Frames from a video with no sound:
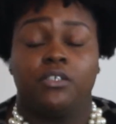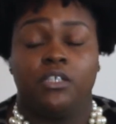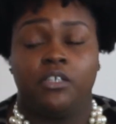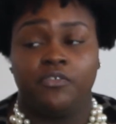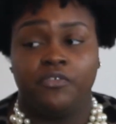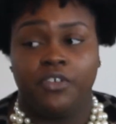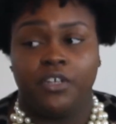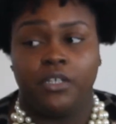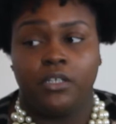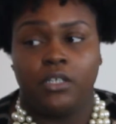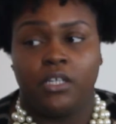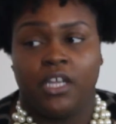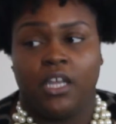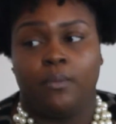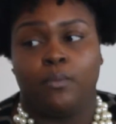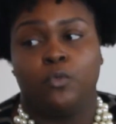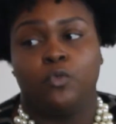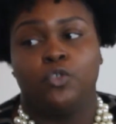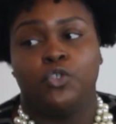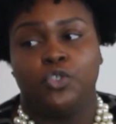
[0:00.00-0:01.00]
different, to
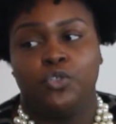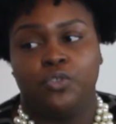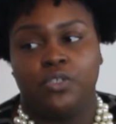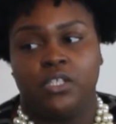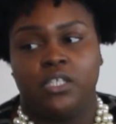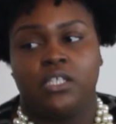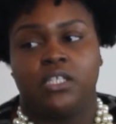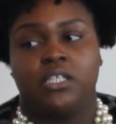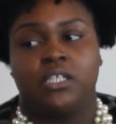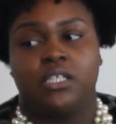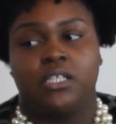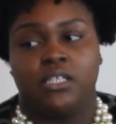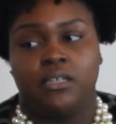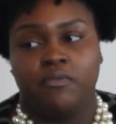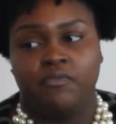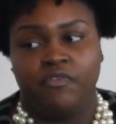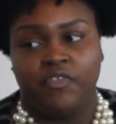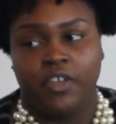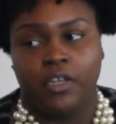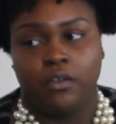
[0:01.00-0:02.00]
get more students into the
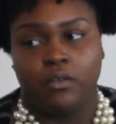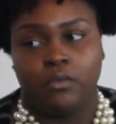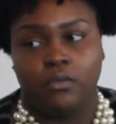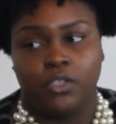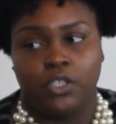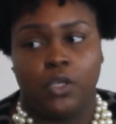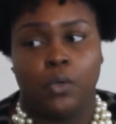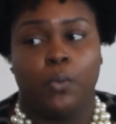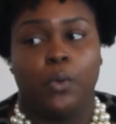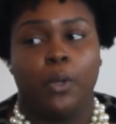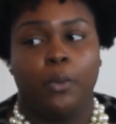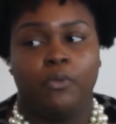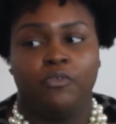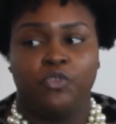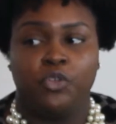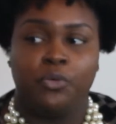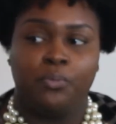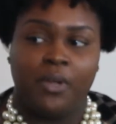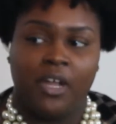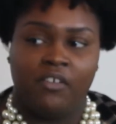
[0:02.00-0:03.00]
STEM field, to work with
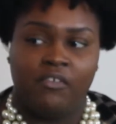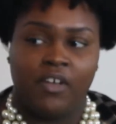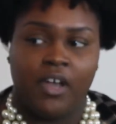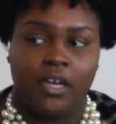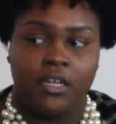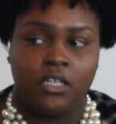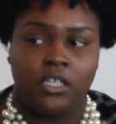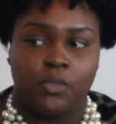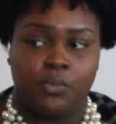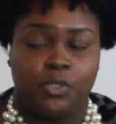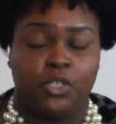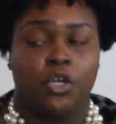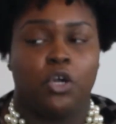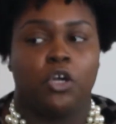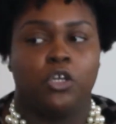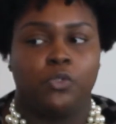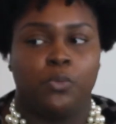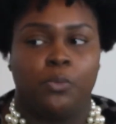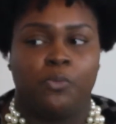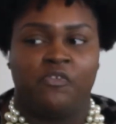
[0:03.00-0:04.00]
dirt bike riders, but to
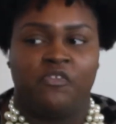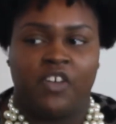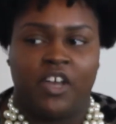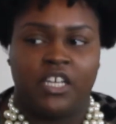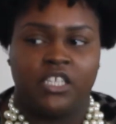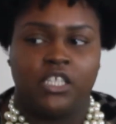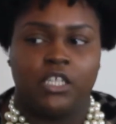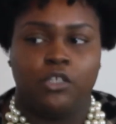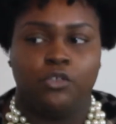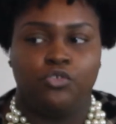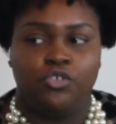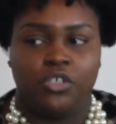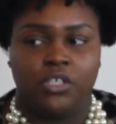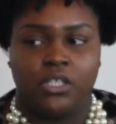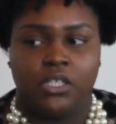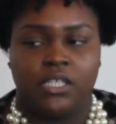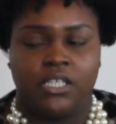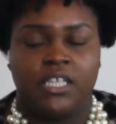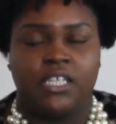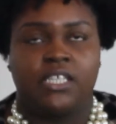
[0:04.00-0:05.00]
also provide
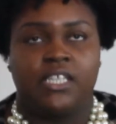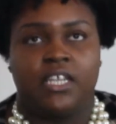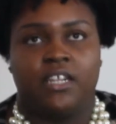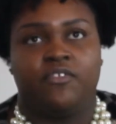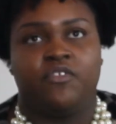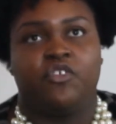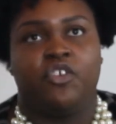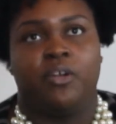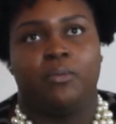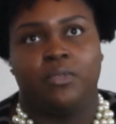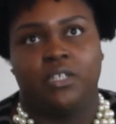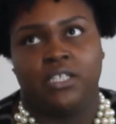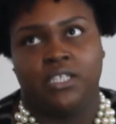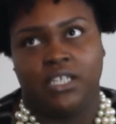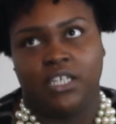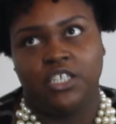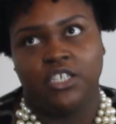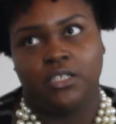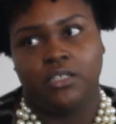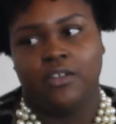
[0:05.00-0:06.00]
solutions instead of the
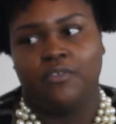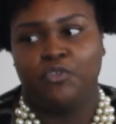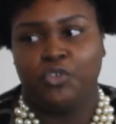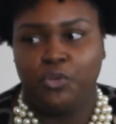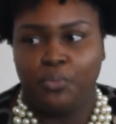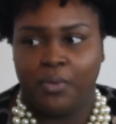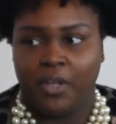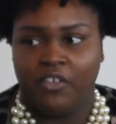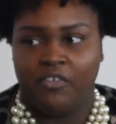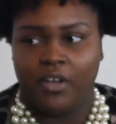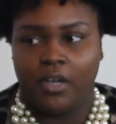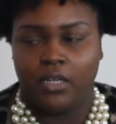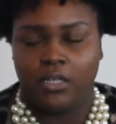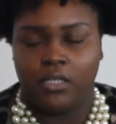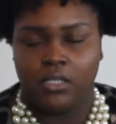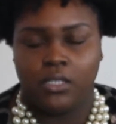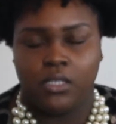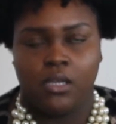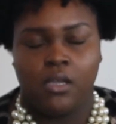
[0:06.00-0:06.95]
criminalization of dirt bike riders.